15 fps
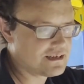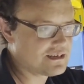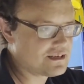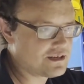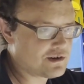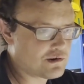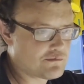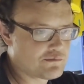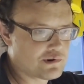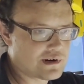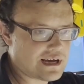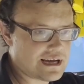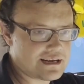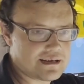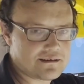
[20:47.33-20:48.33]
you know, put
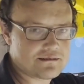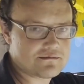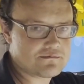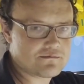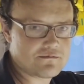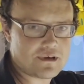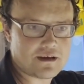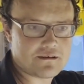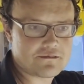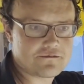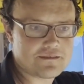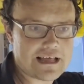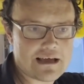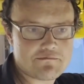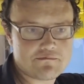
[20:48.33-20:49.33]
on a
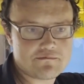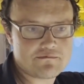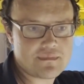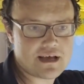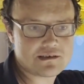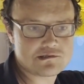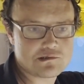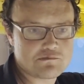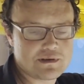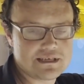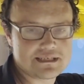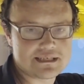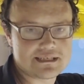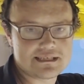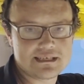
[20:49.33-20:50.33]
flat extra
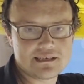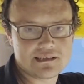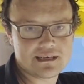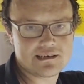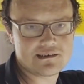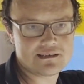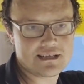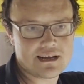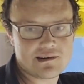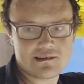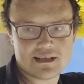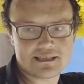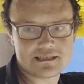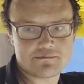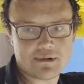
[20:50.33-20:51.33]
piece of steel here and there,
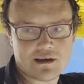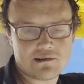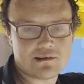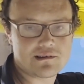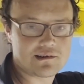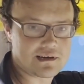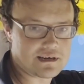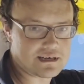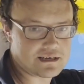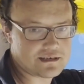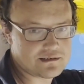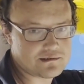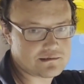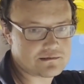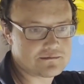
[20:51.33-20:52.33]
that's about all they're going to do.